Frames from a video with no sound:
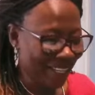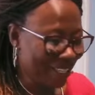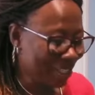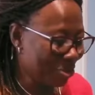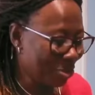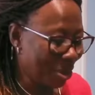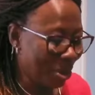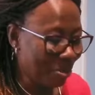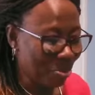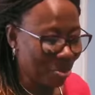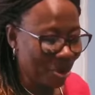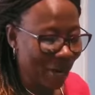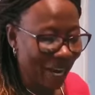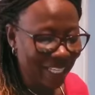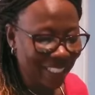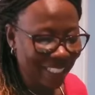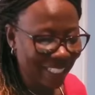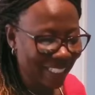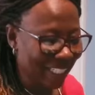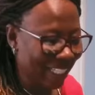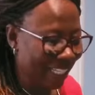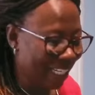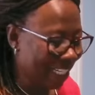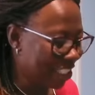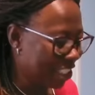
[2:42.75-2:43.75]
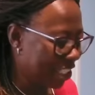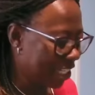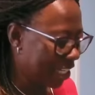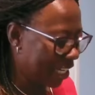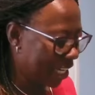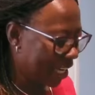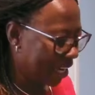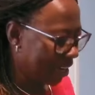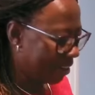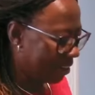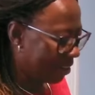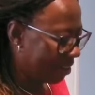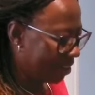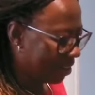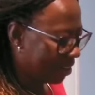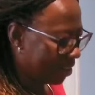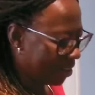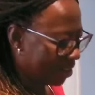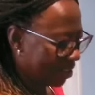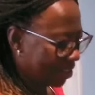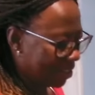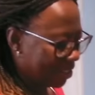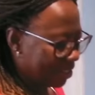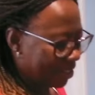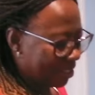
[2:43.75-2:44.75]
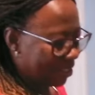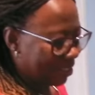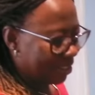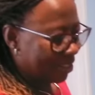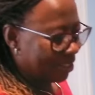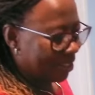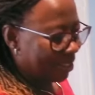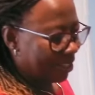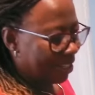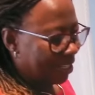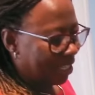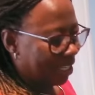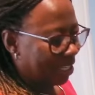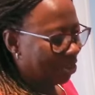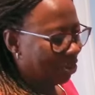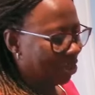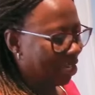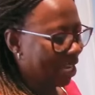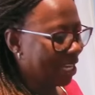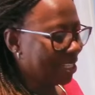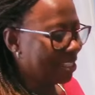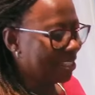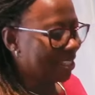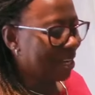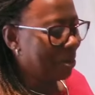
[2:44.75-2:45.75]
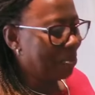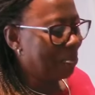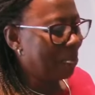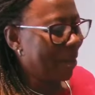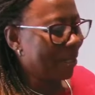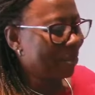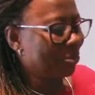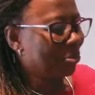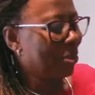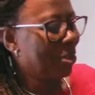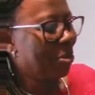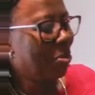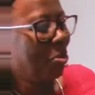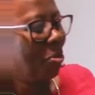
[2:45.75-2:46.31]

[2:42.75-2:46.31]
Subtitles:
So I'm right in the kitchen here. You can see the pot with